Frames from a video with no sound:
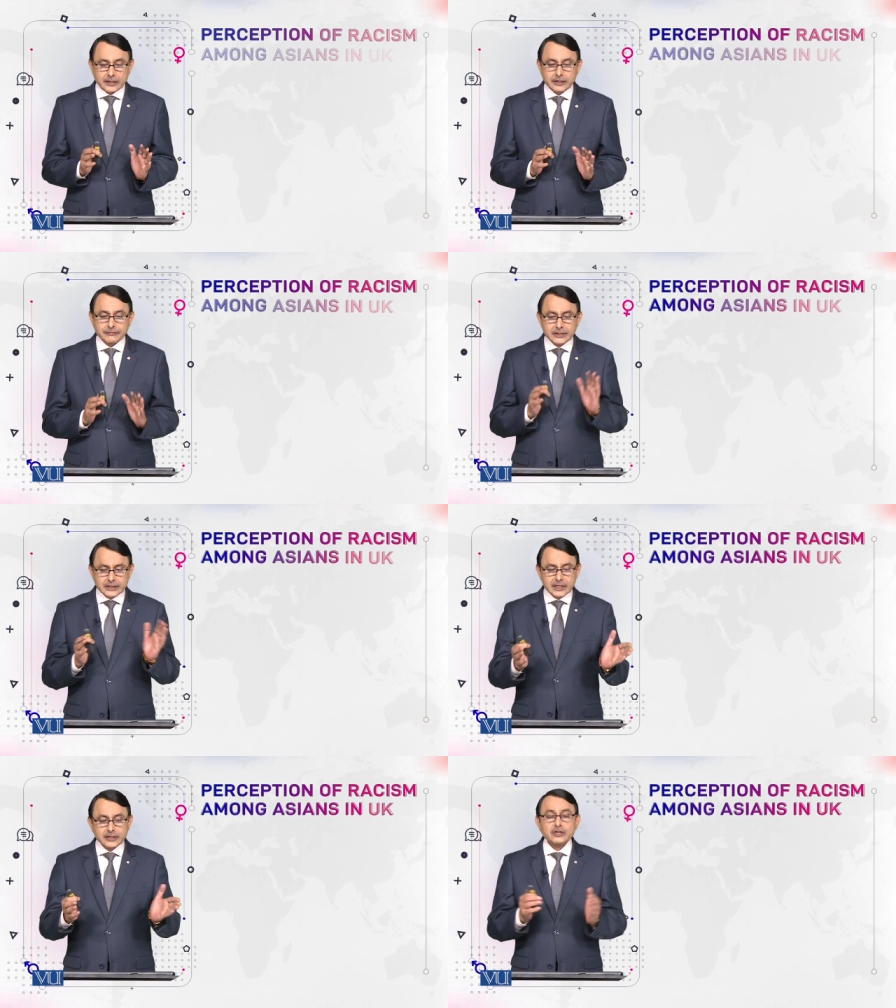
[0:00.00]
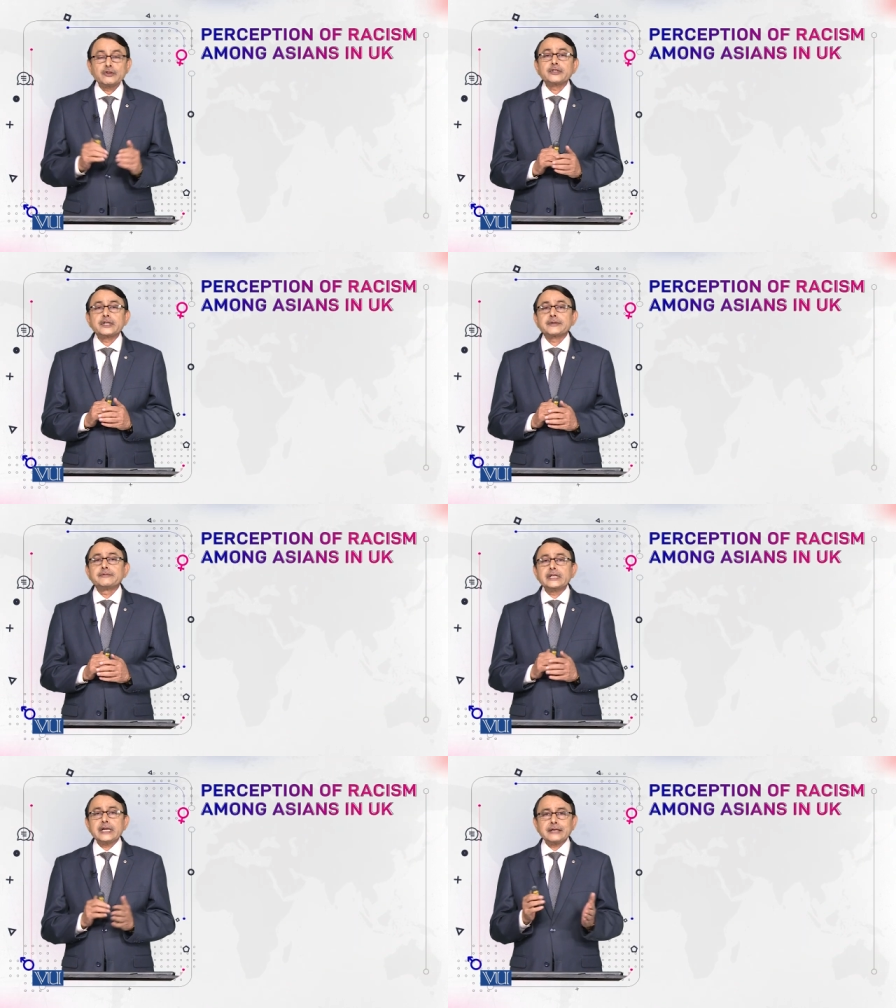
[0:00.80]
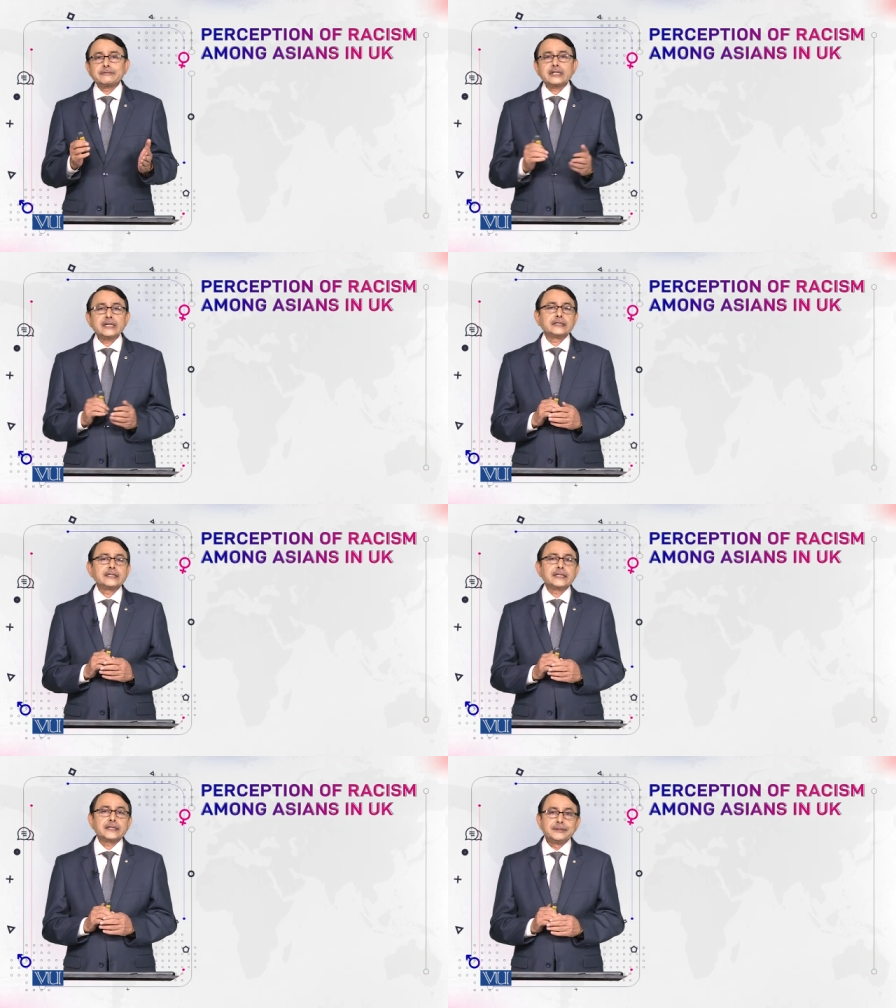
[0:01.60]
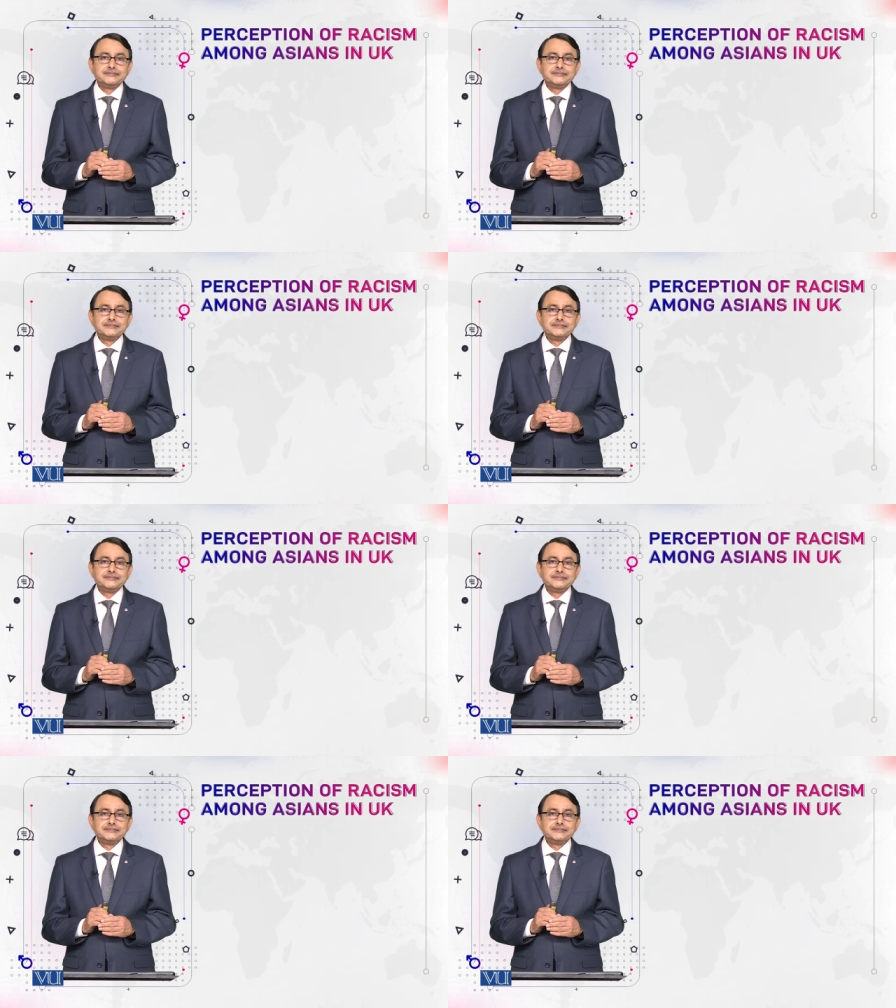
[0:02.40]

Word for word: The first encounter, we have said that